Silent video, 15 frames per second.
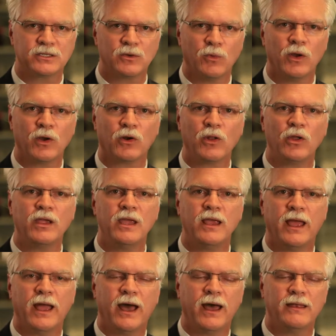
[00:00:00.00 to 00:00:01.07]
So we are
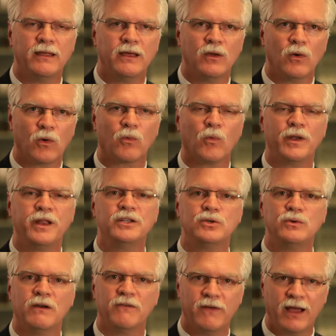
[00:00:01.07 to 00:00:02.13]
looking at or wanting
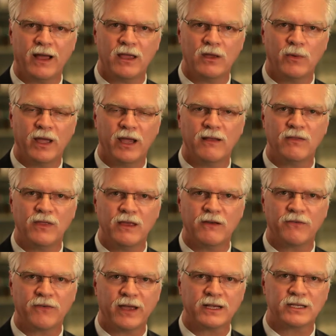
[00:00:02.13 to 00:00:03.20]
to evaluate the
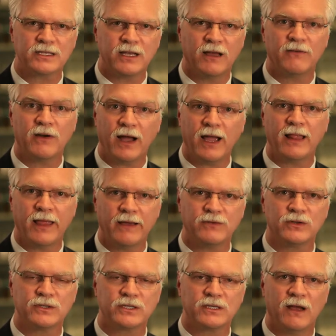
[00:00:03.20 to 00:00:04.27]
effects of high
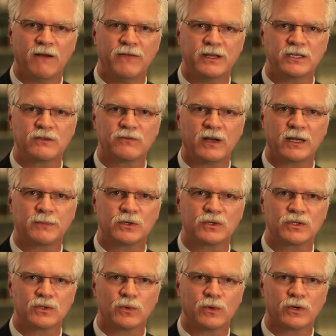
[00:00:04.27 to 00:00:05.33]
levels of this fiber
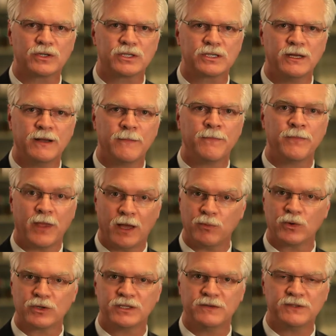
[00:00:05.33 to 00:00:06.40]
source,
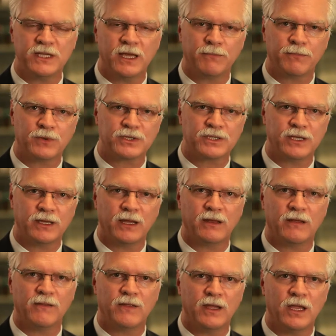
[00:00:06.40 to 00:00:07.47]
upwards of
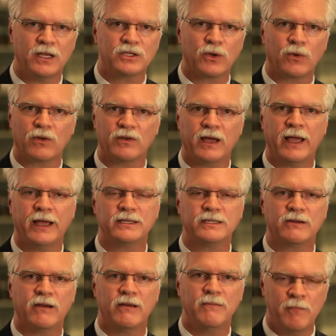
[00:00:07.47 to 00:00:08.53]
10% of the total
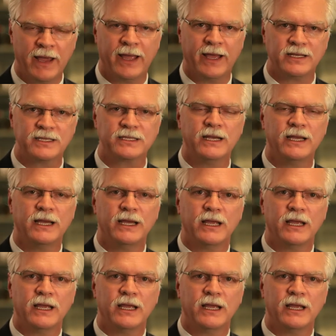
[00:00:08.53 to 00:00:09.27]
dietary mass,